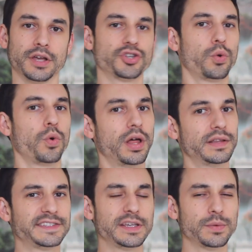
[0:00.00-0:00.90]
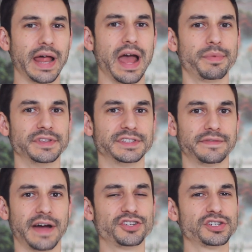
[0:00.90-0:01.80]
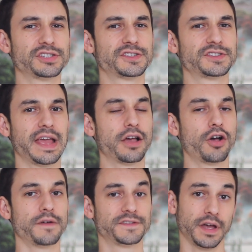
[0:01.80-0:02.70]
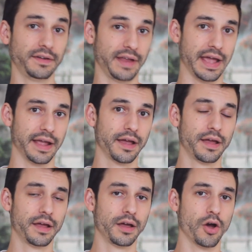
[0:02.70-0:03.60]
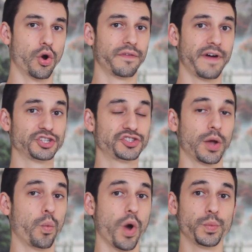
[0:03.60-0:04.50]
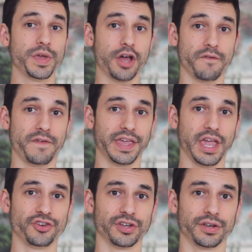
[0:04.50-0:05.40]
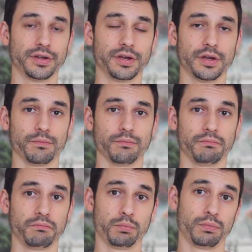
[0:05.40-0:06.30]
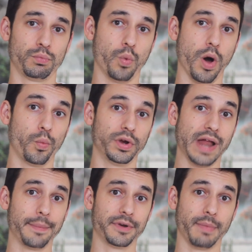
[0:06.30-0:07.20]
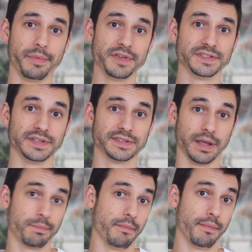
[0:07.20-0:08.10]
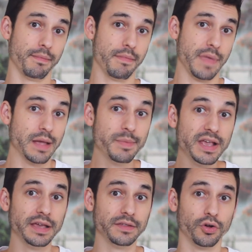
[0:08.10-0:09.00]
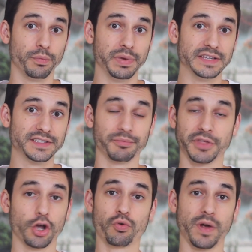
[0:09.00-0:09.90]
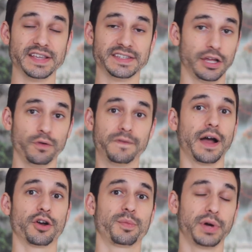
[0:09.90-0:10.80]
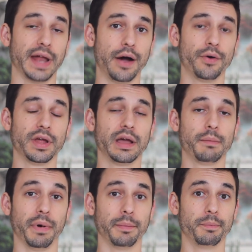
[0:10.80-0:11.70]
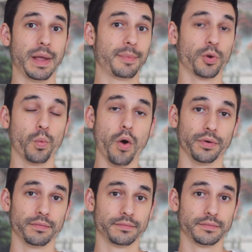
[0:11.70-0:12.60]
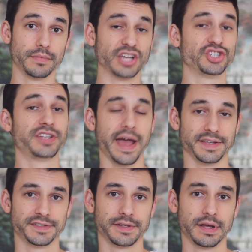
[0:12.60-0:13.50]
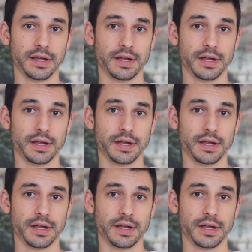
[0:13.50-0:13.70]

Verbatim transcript: So let's see what happens. If I just take off Sunday, or if I just take one week off vacation, what would happen to my business? Like maybe there'll be something crazy, a new fire to put out, but maybe there won't. I should test.